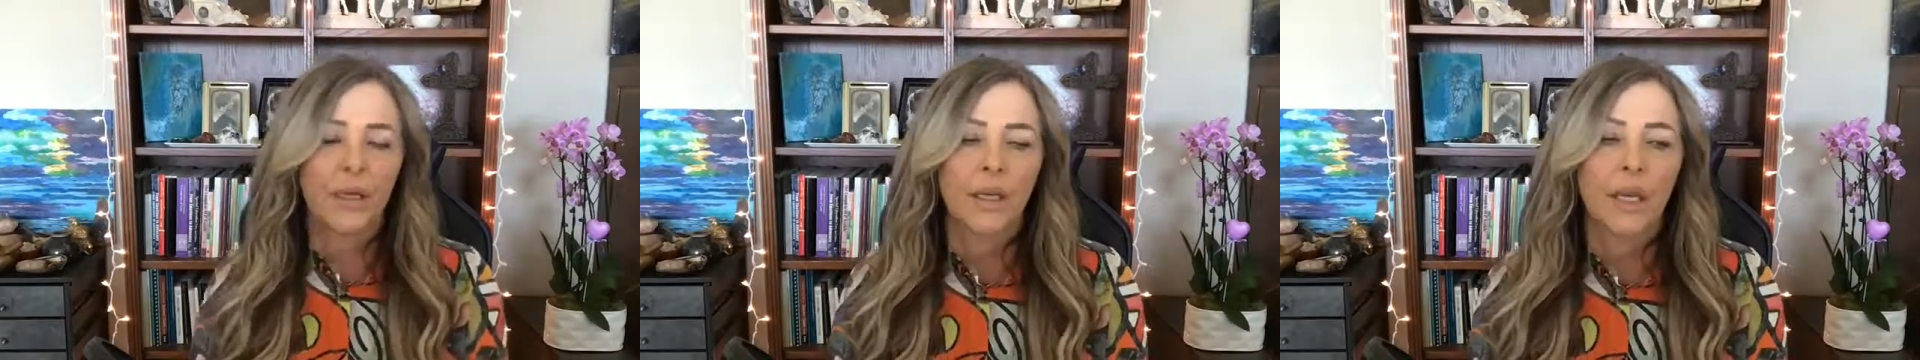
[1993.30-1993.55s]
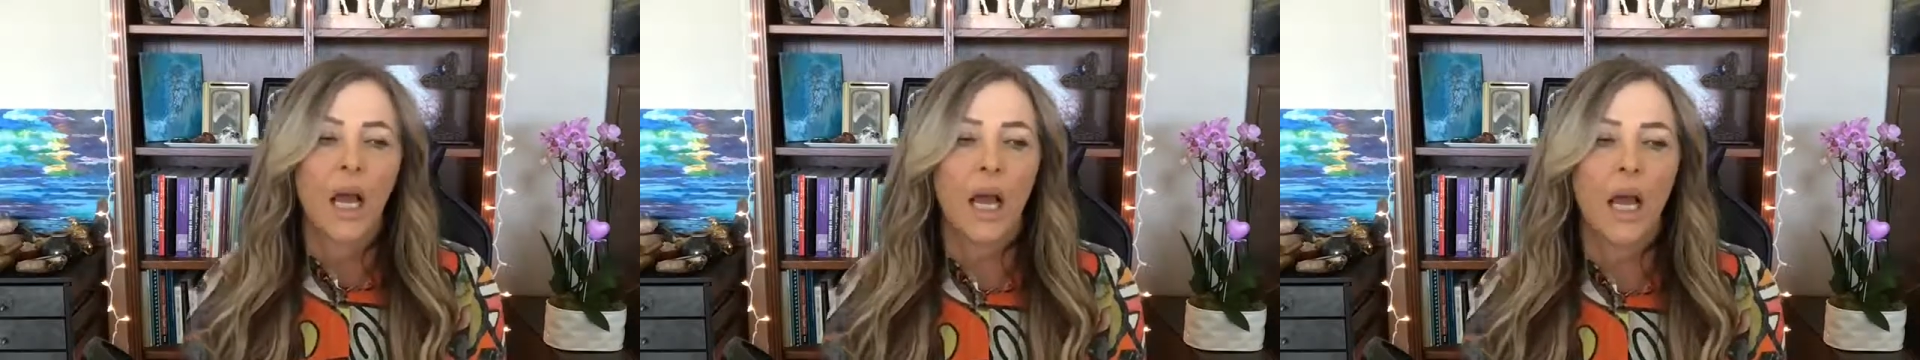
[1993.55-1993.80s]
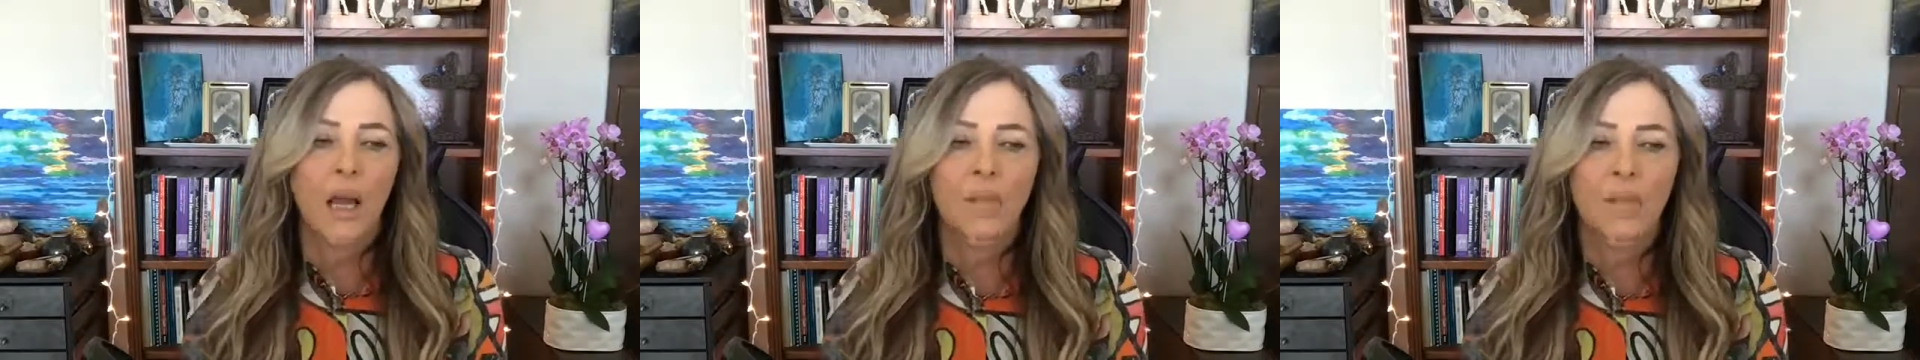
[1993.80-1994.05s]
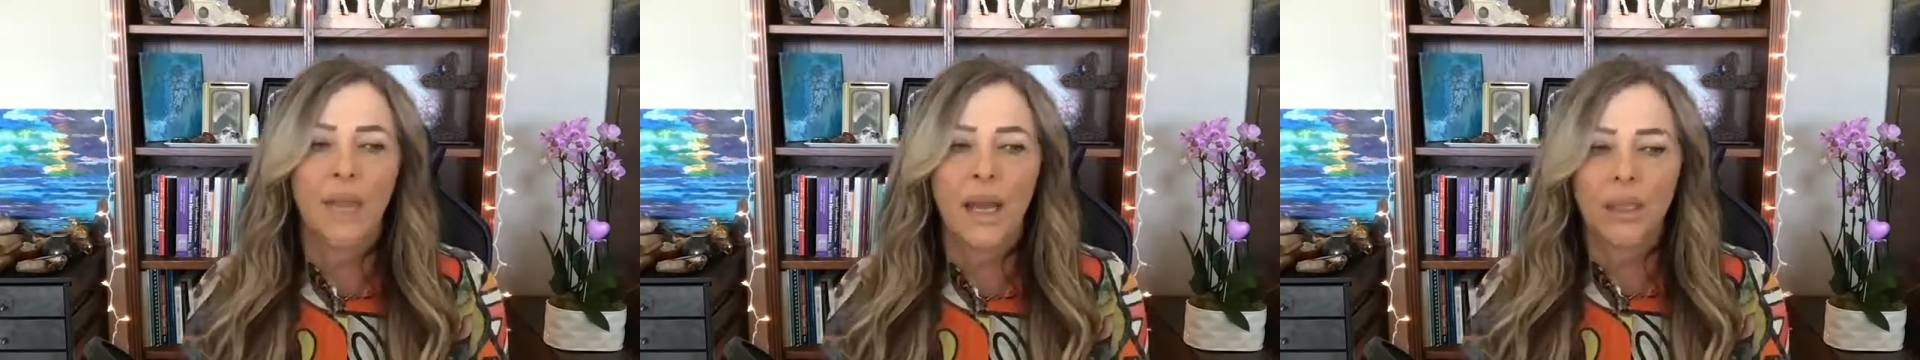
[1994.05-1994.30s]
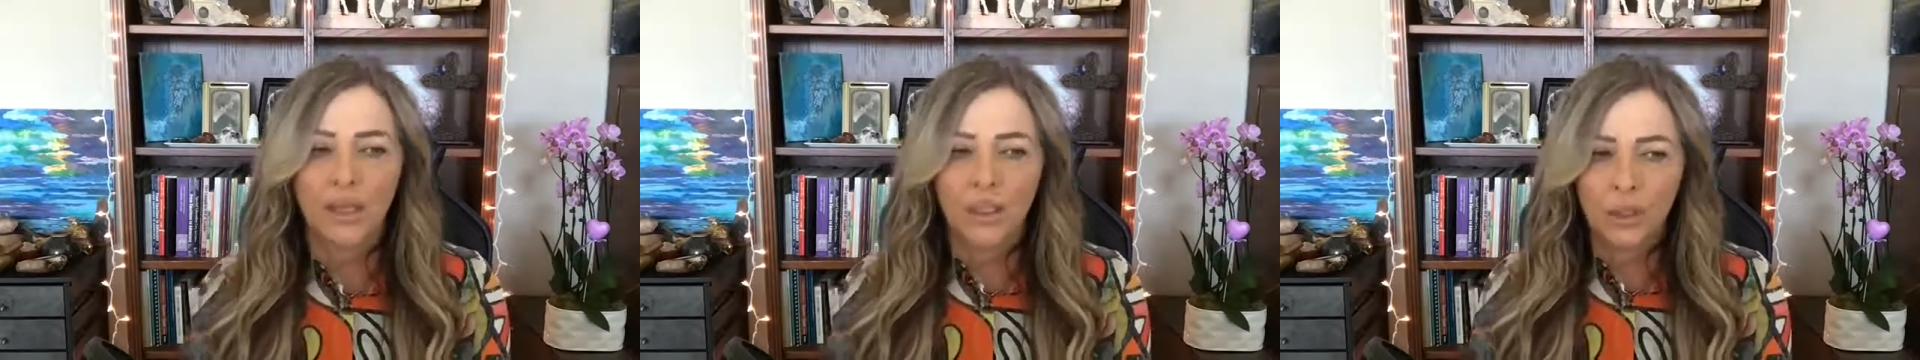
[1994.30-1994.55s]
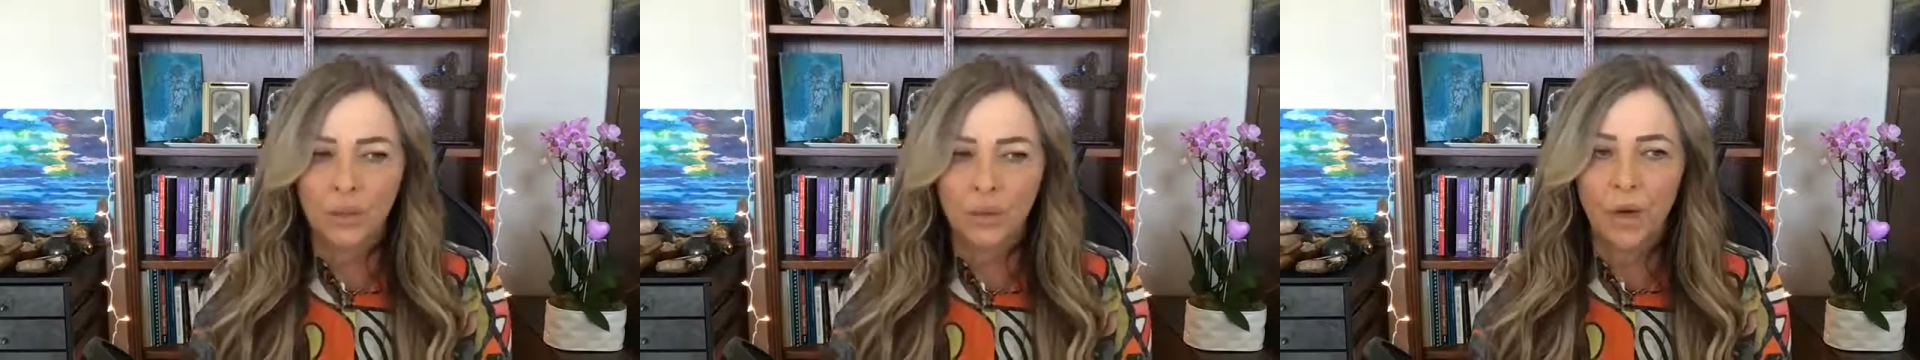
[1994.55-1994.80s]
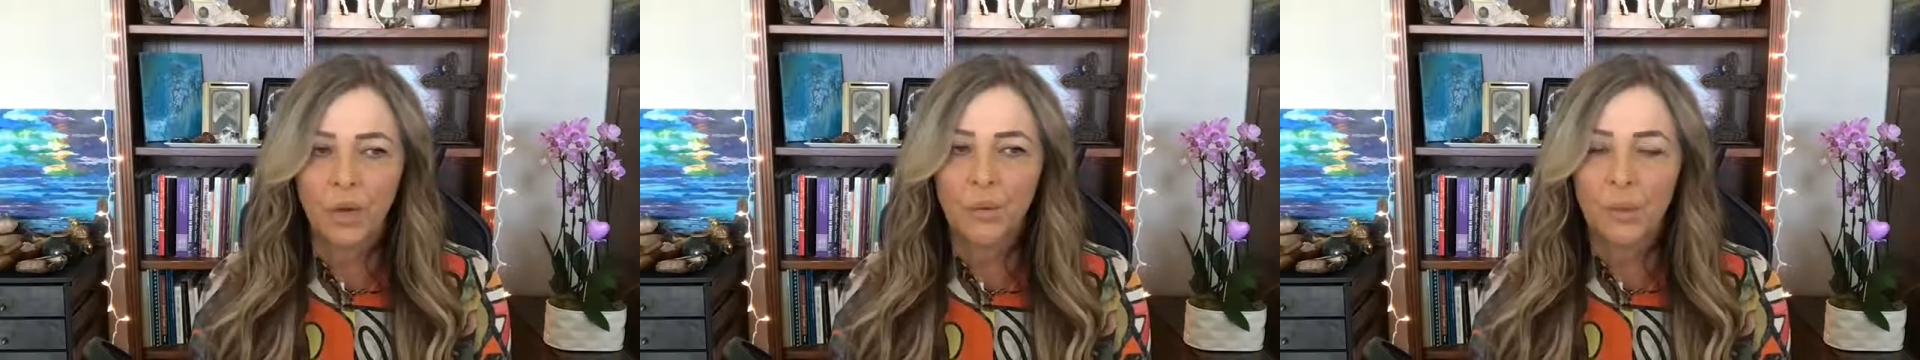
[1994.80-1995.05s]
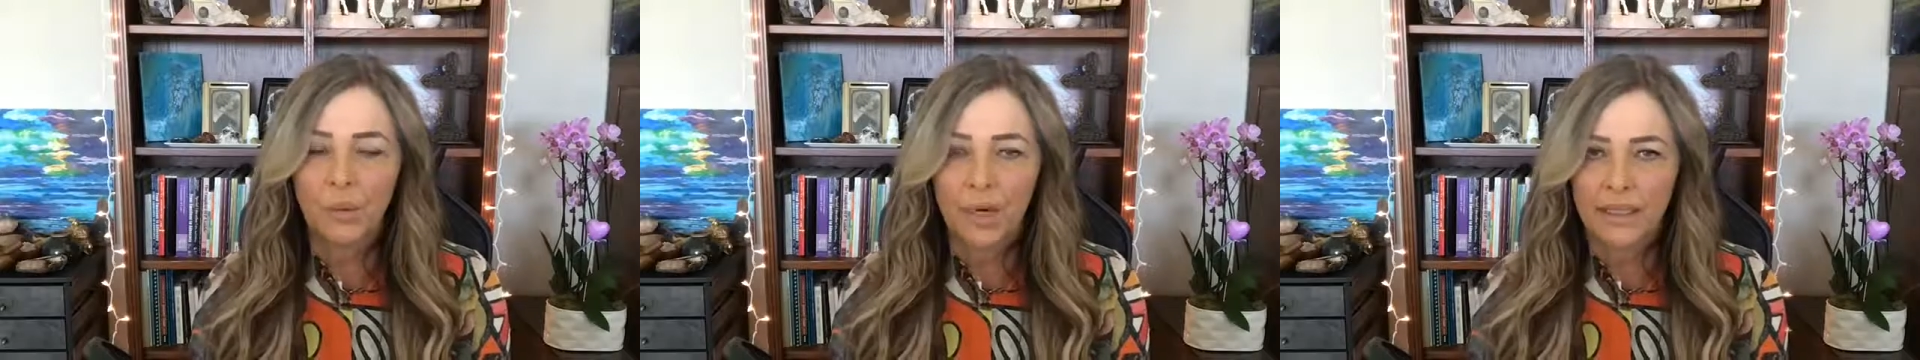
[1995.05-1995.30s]
that you are
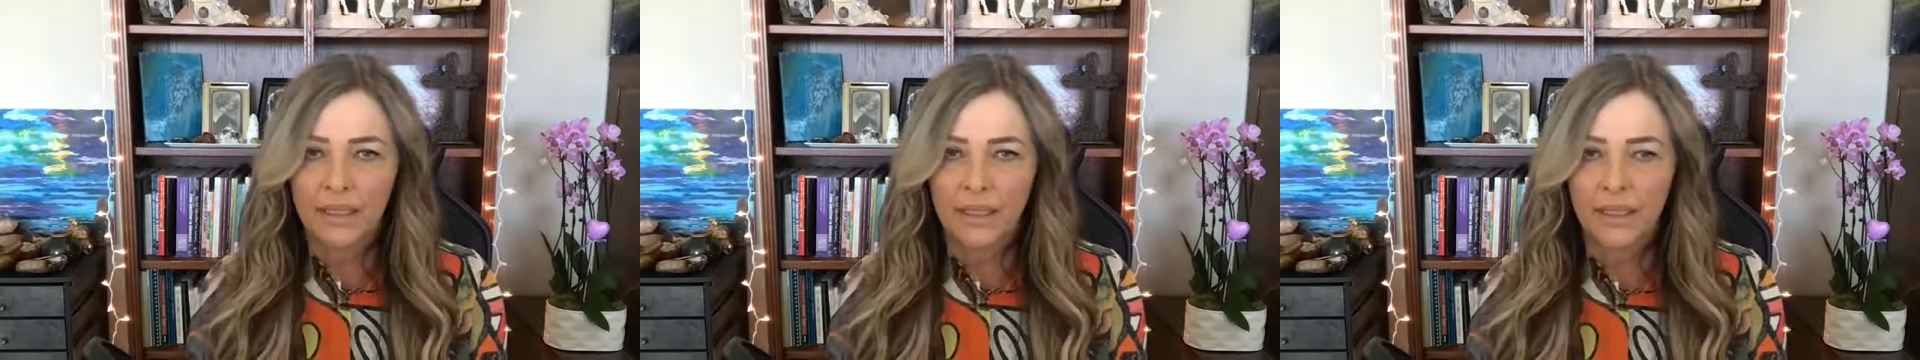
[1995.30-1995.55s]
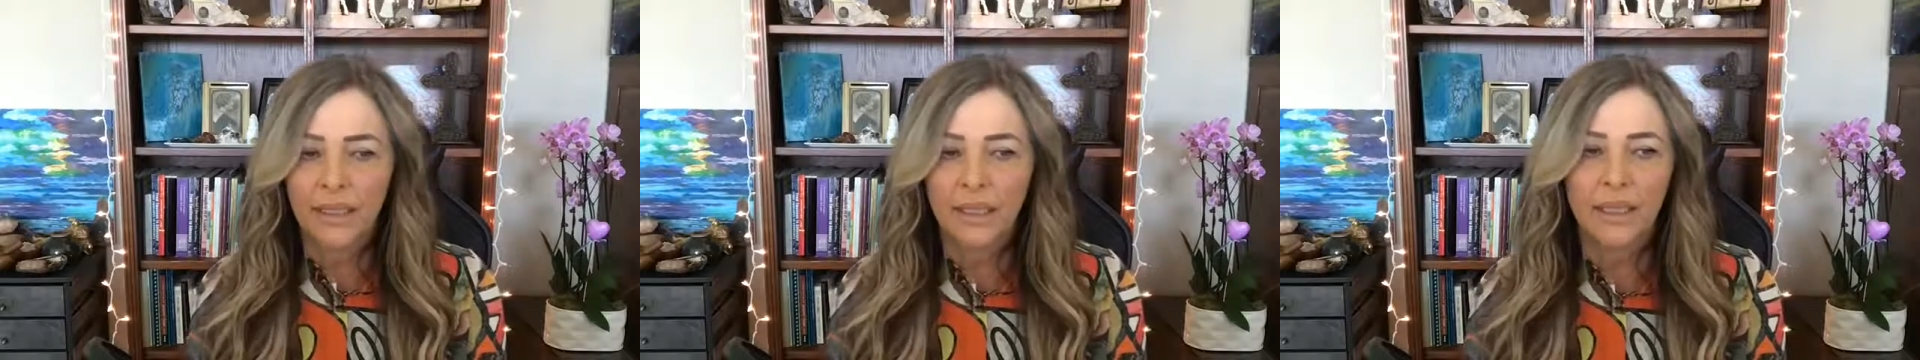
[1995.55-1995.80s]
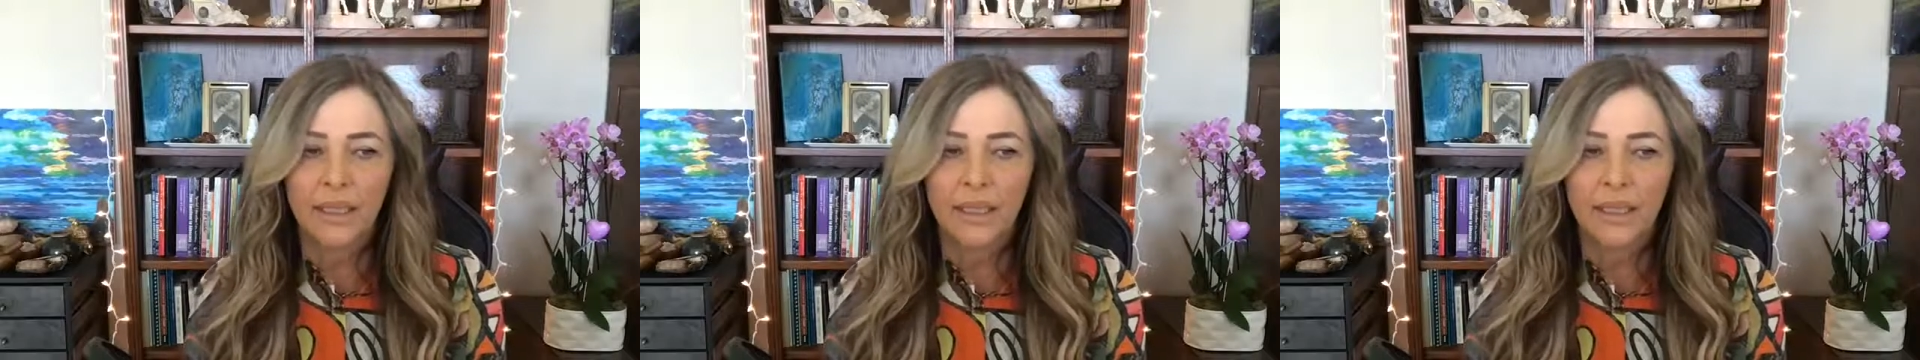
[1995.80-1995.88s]
requesting